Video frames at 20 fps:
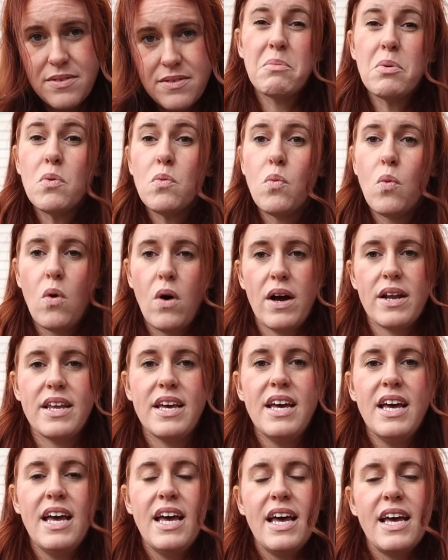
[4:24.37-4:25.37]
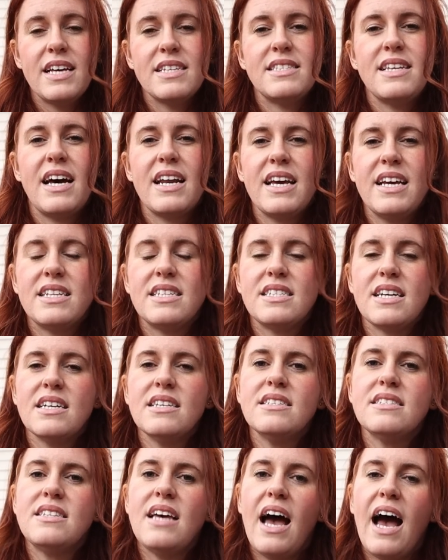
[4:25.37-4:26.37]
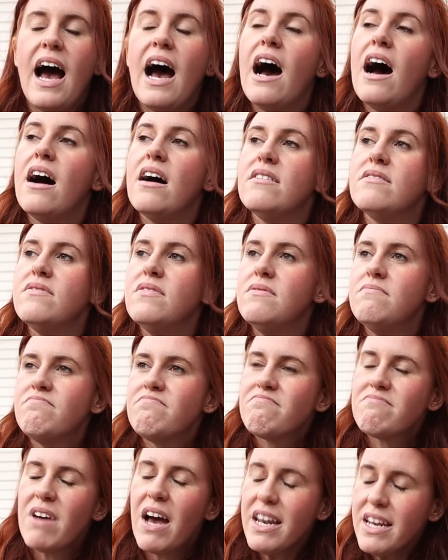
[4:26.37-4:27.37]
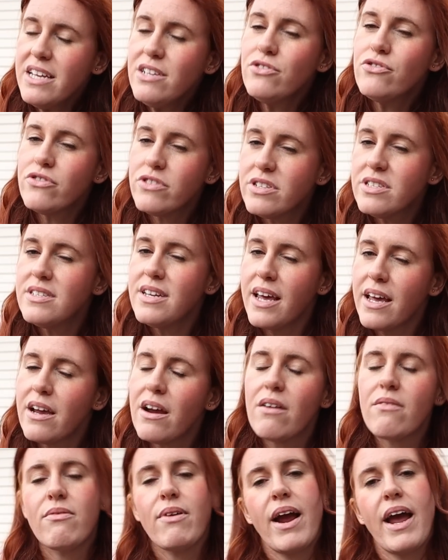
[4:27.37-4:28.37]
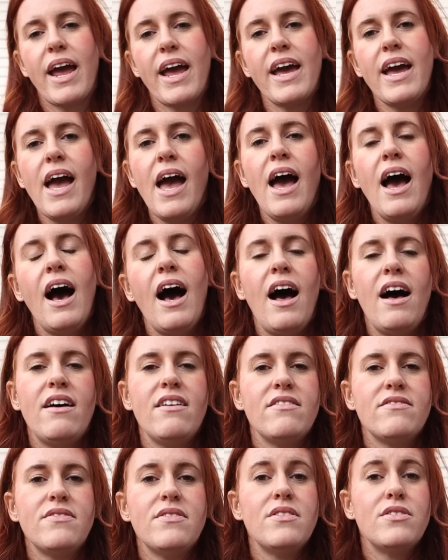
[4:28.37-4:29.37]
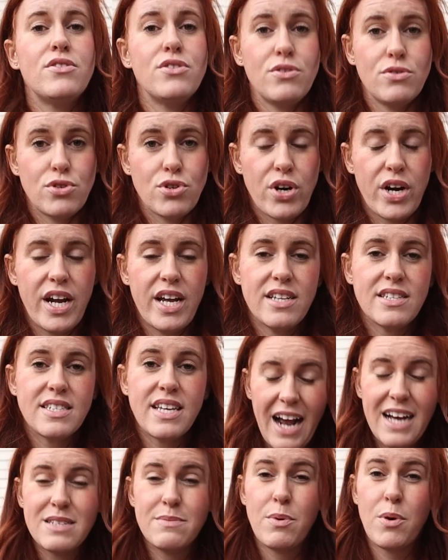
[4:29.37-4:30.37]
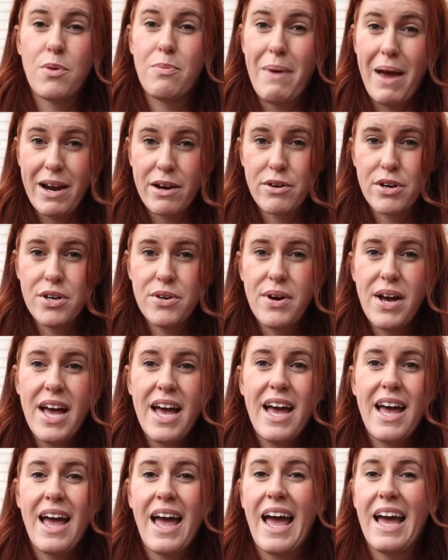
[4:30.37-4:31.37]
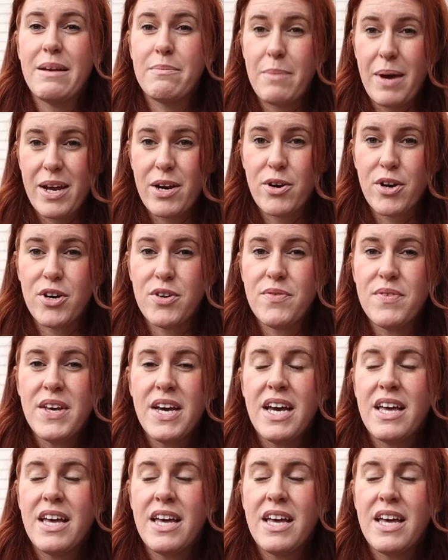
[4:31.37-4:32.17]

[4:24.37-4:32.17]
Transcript: Number one is that it does have an interesting array of nutrients. It has both macro and micro.